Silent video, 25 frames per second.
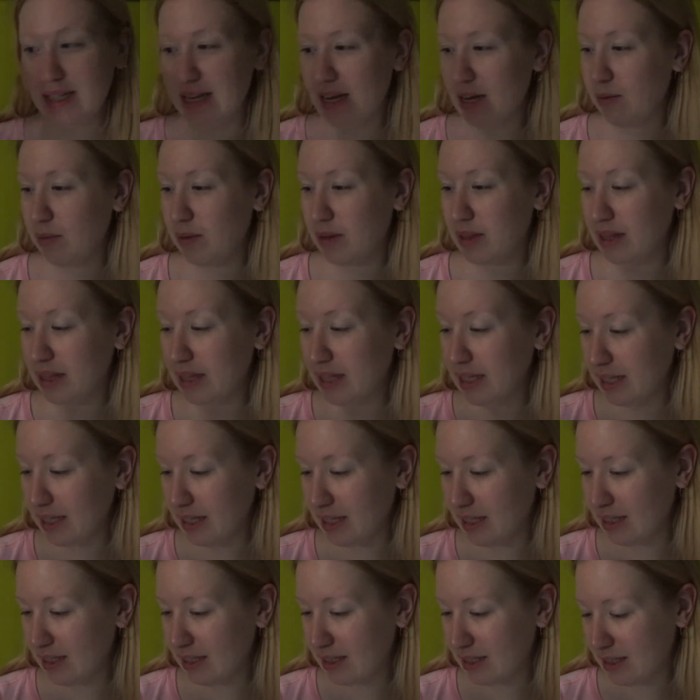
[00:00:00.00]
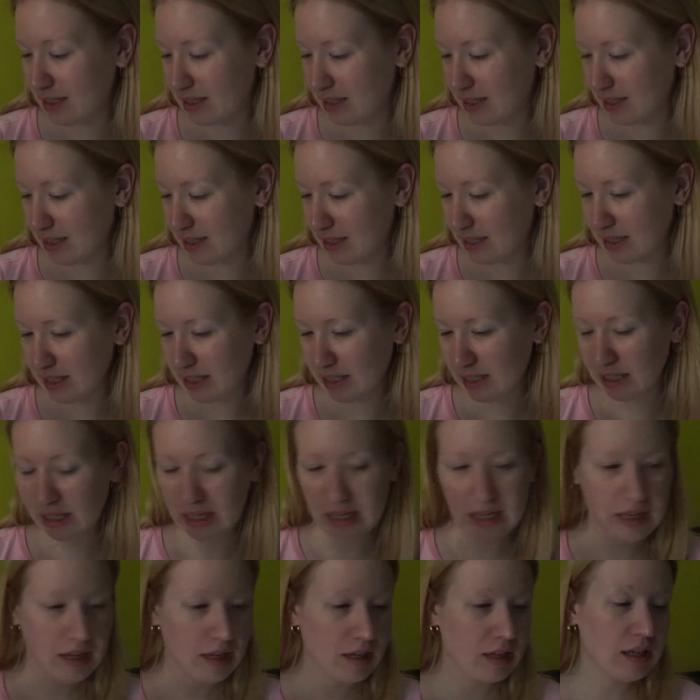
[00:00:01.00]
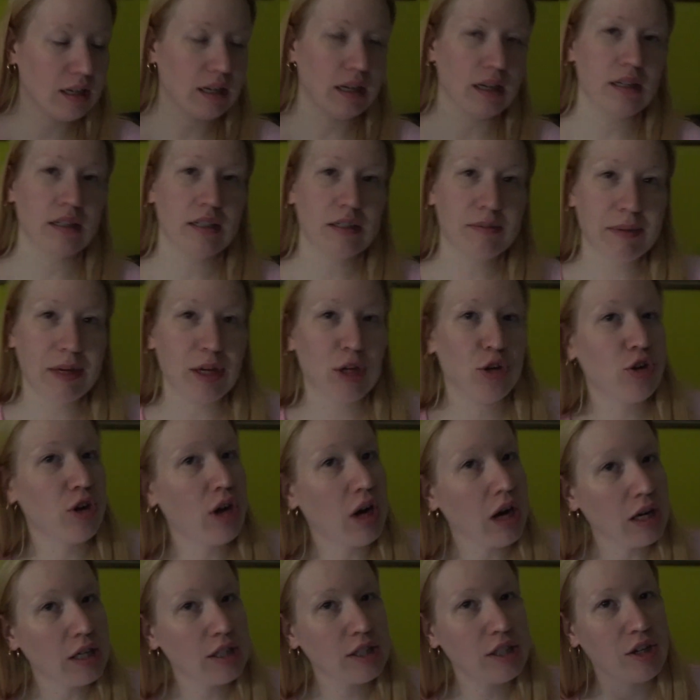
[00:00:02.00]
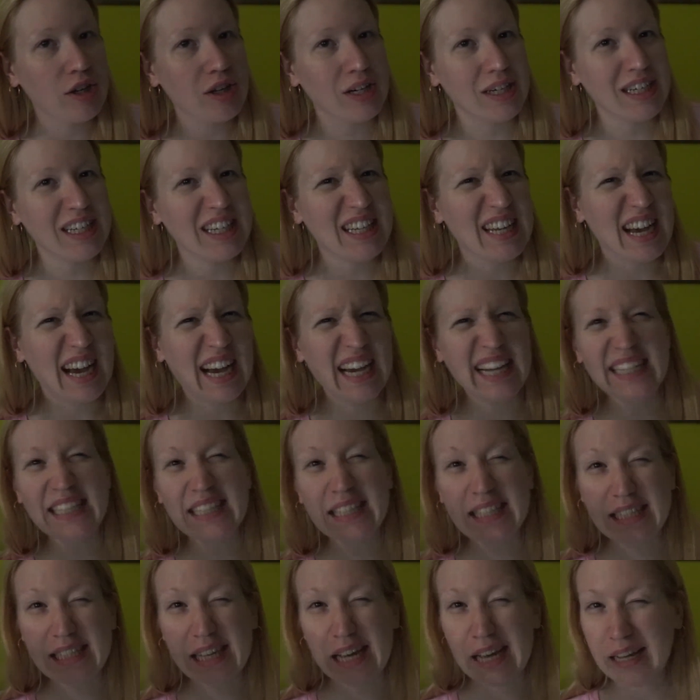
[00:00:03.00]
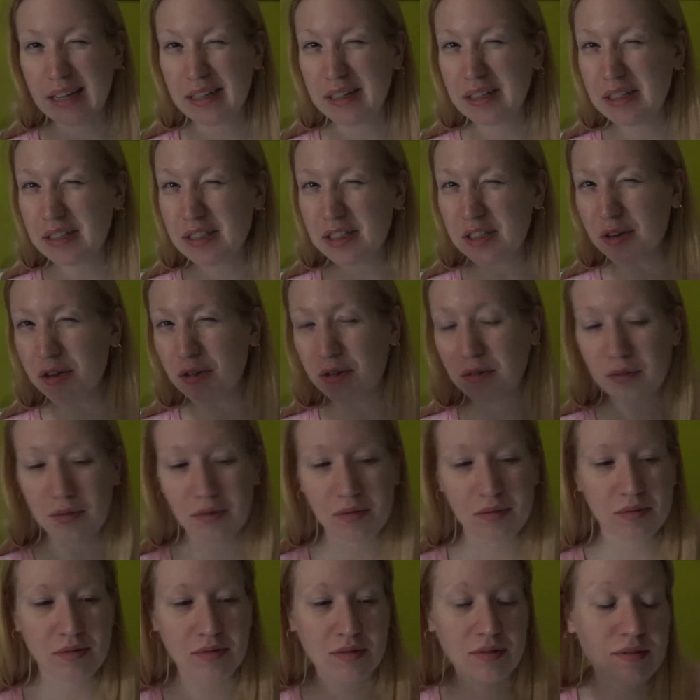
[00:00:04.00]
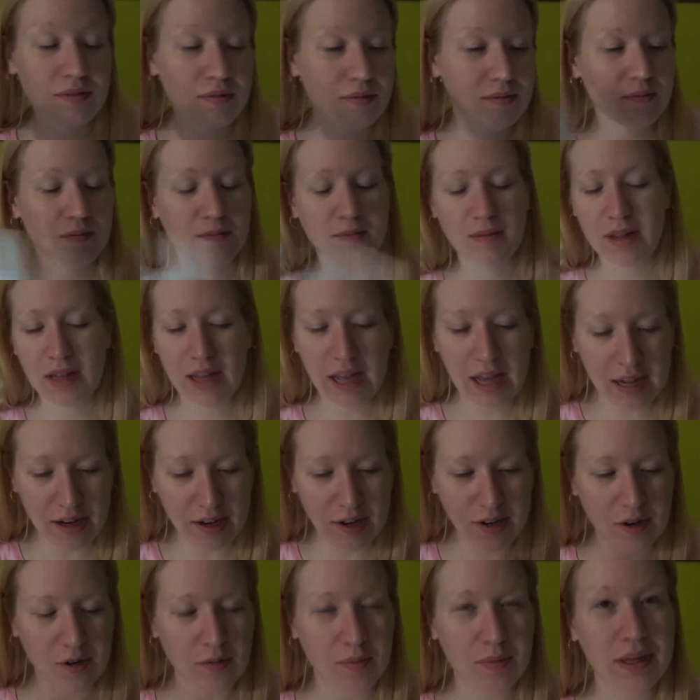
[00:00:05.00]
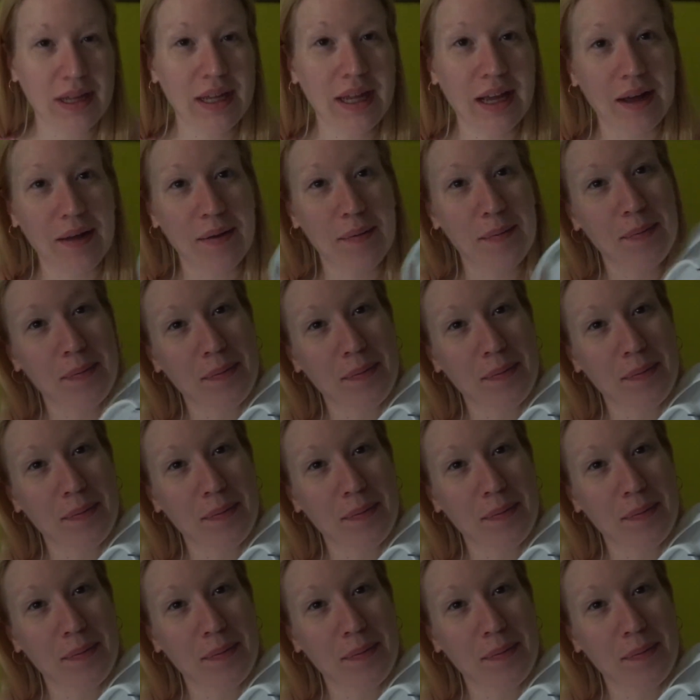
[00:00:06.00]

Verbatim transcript: 10 with these because my Crocs are a 9 to 10. So I don't know, but yeah.